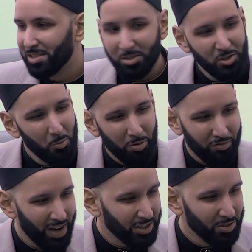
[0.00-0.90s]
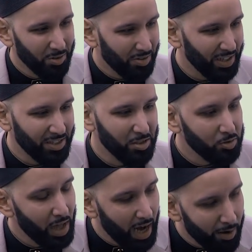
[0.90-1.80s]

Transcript: There's no professional thing to do that.